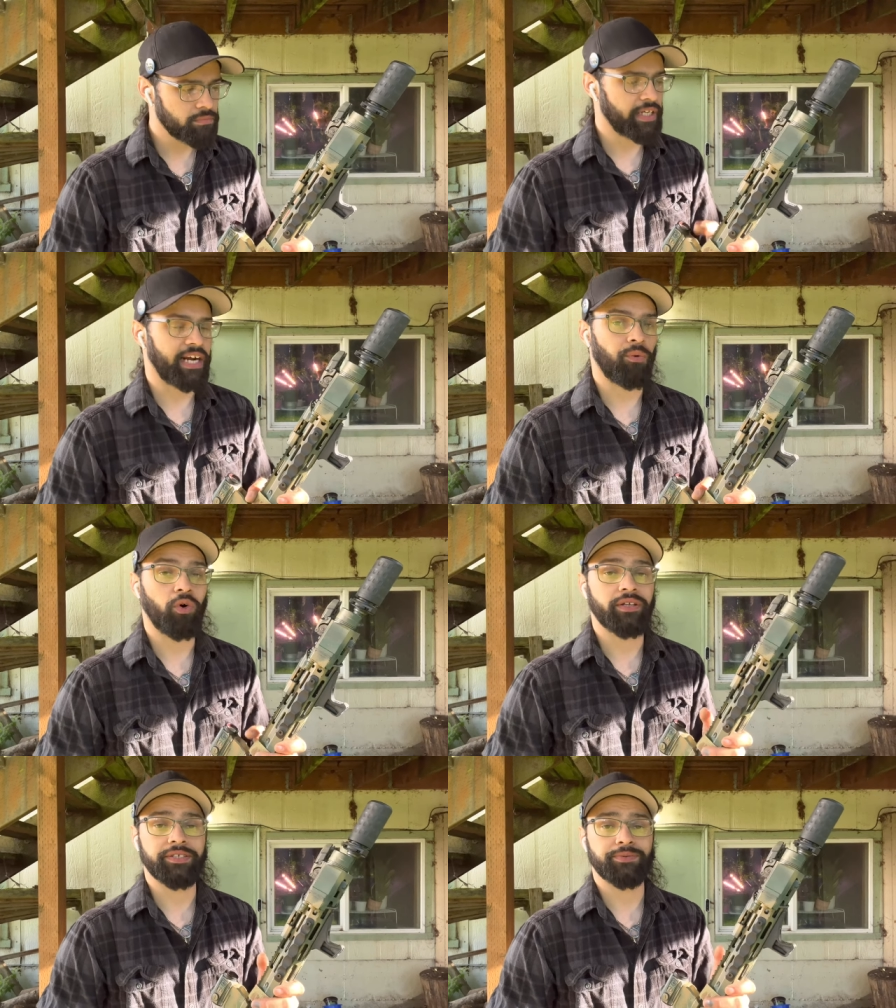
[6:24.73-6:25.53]
And I
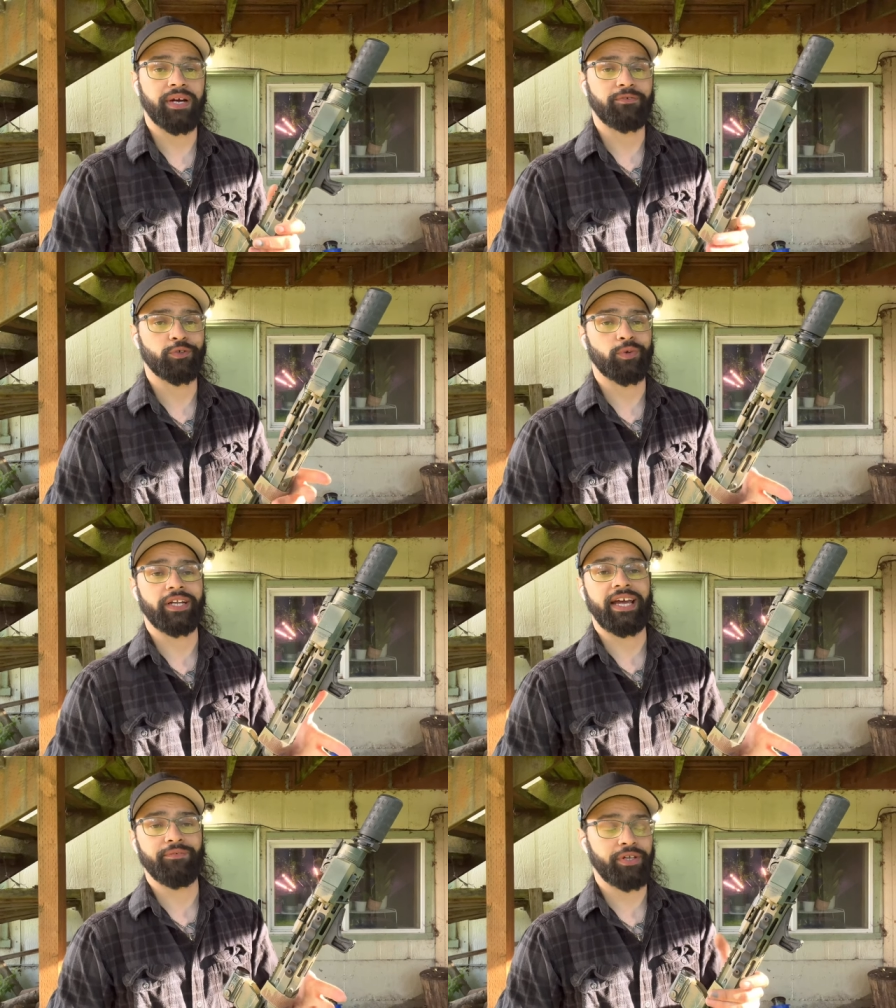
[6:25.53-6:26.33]
want this rifle to run
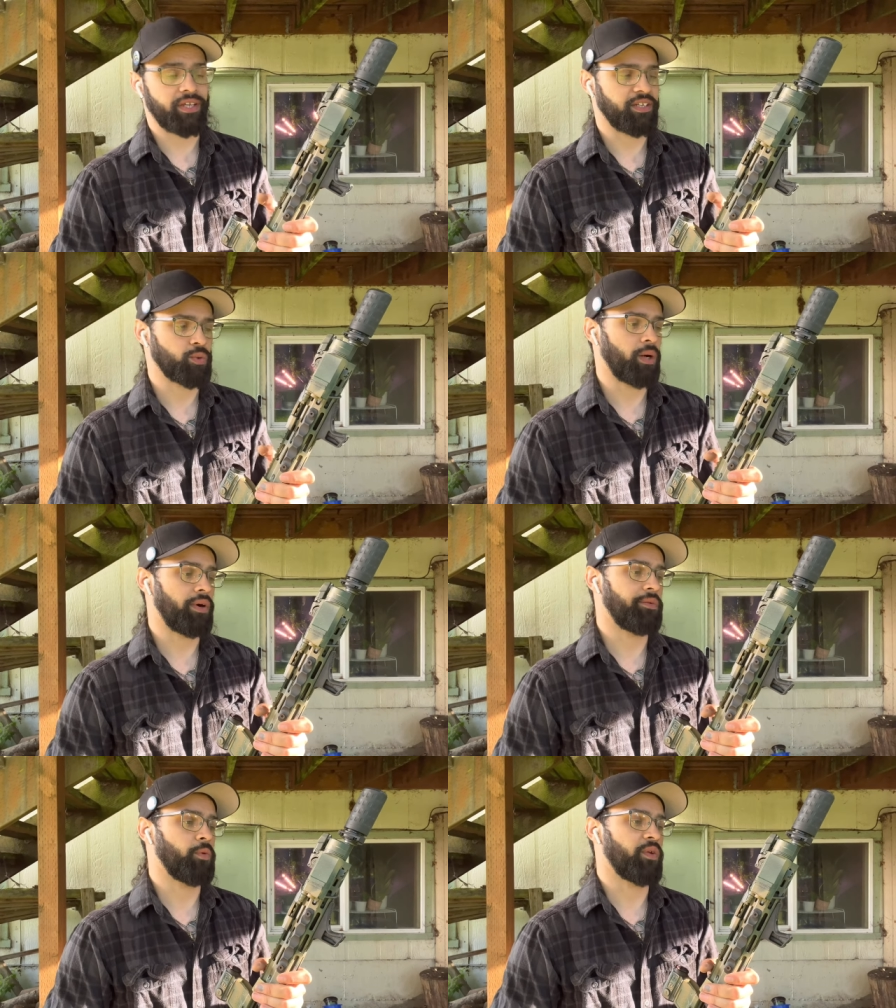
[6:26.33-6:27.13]
everything. That's why I
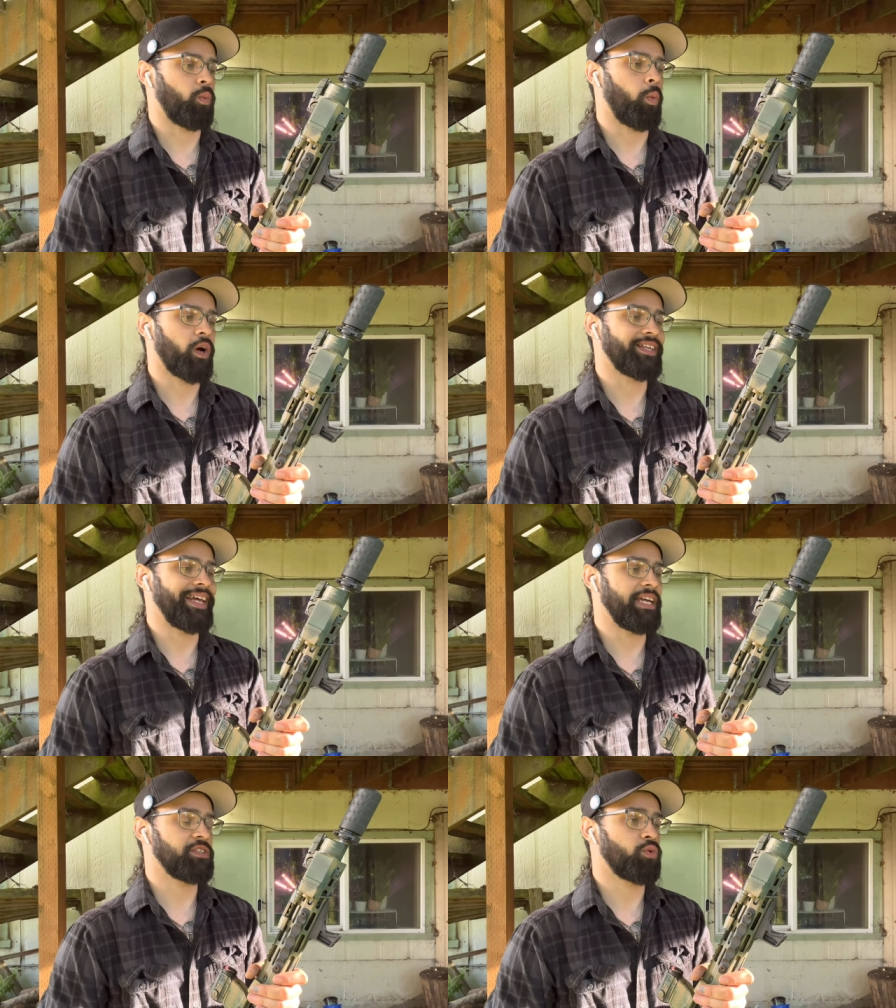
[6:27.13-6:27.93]
went with a 1 in
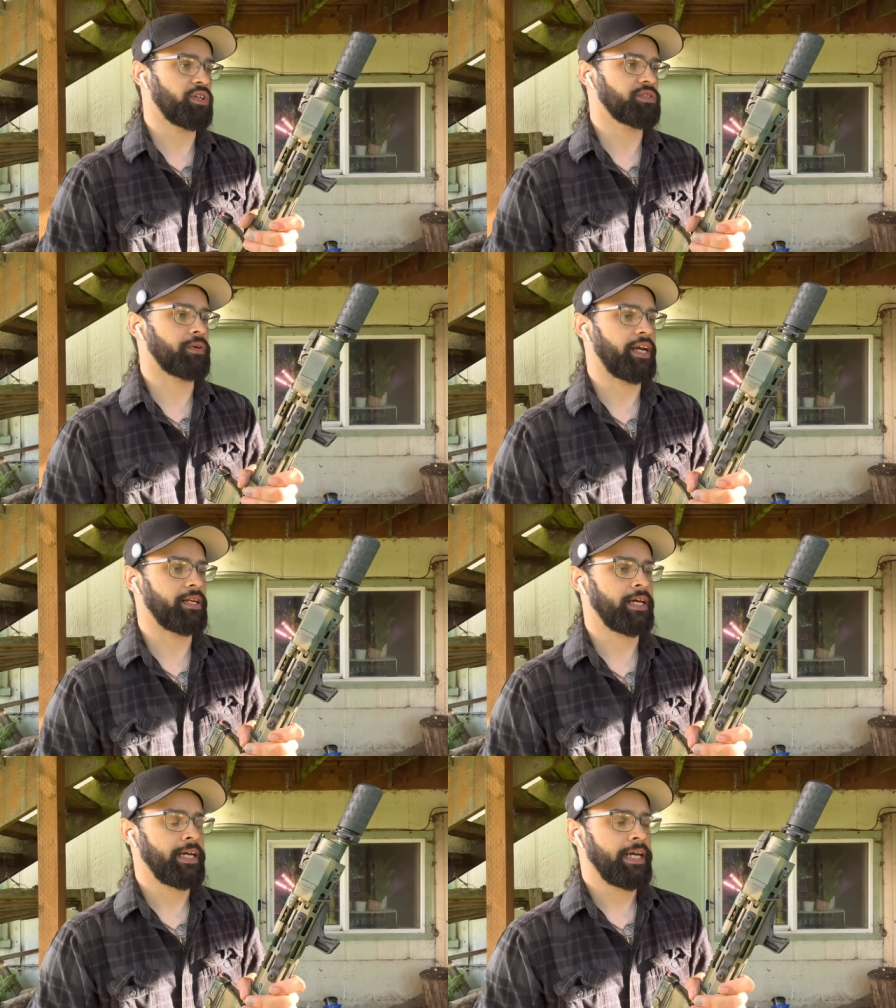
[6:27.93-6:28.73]
8 twist rate.
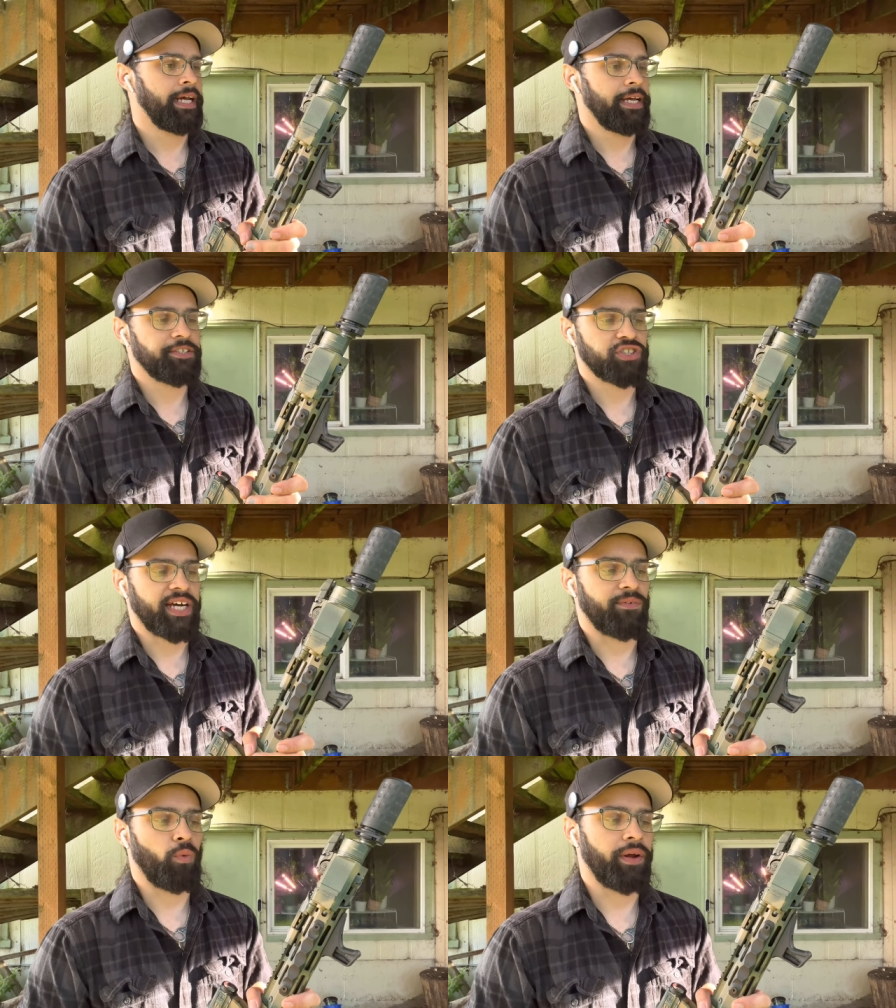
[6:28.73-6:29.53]
It's just
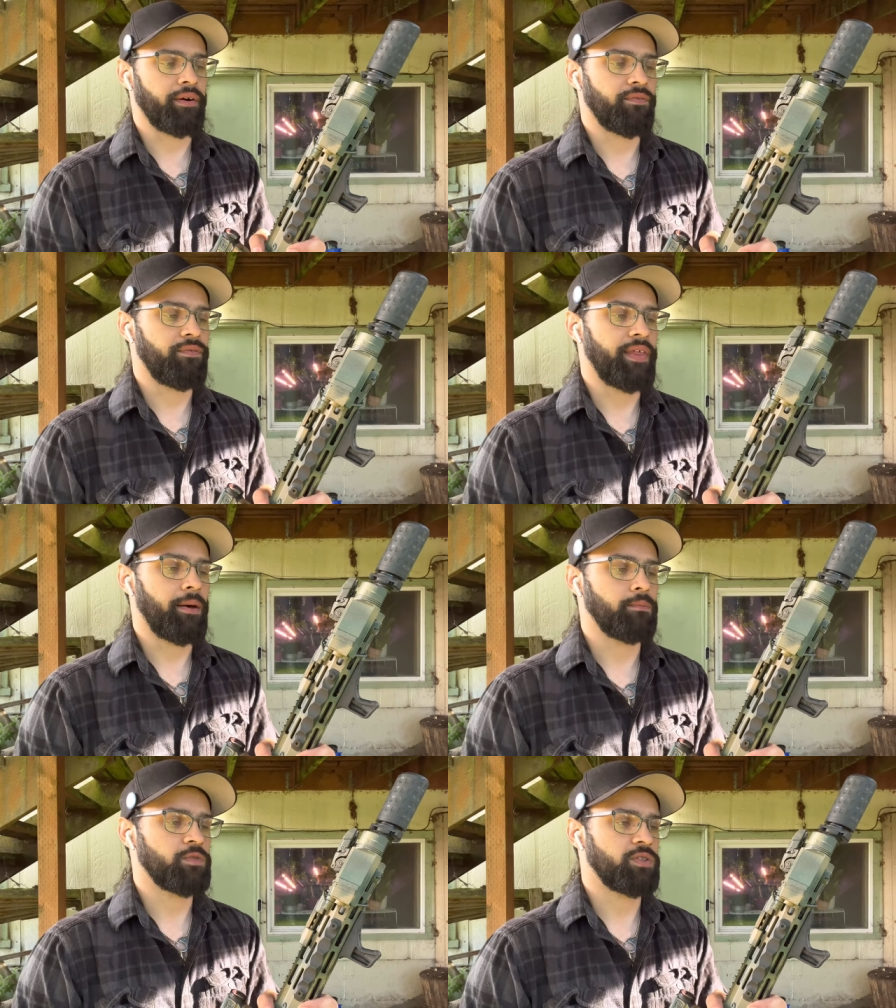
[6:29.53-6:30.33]
kind of weird of
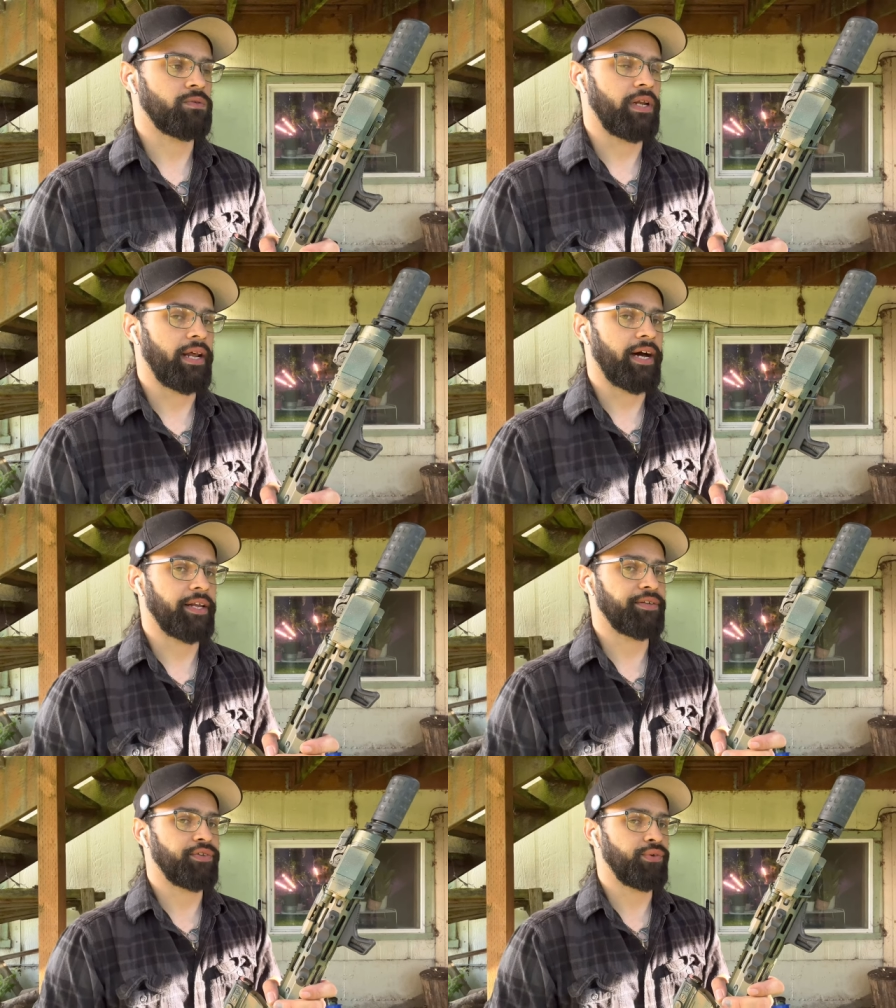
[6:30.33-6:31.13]
them to not
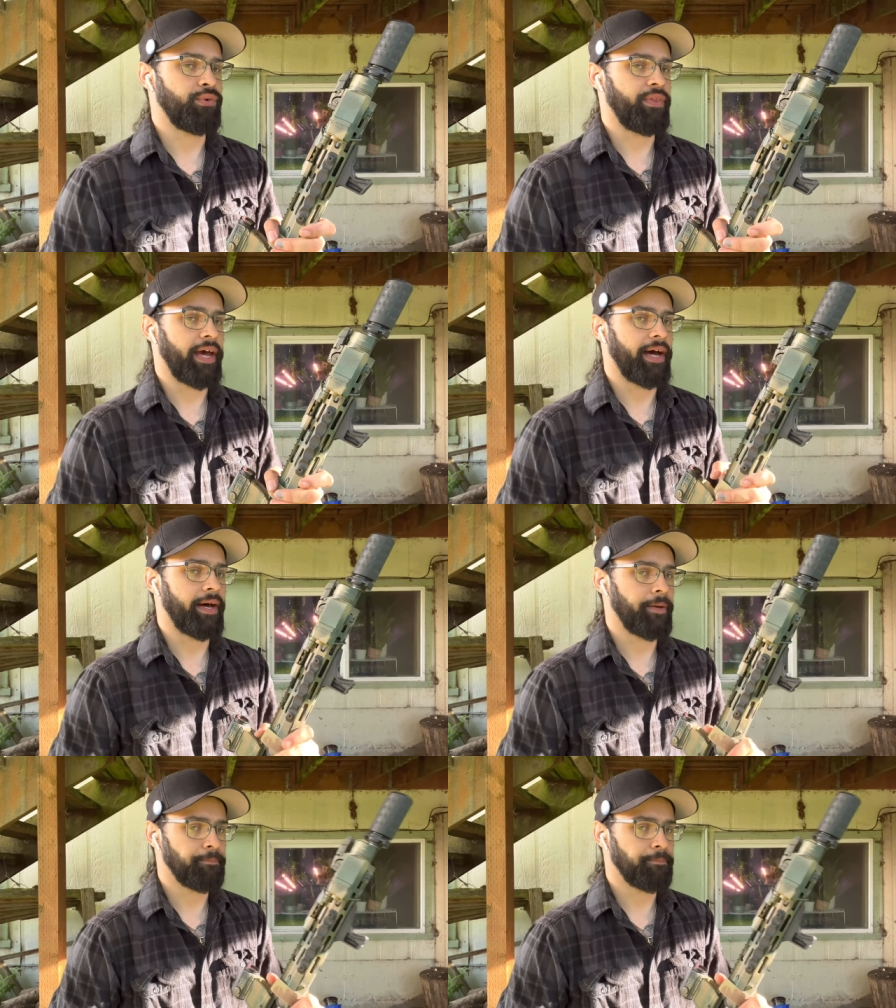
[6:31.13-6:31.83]
do that.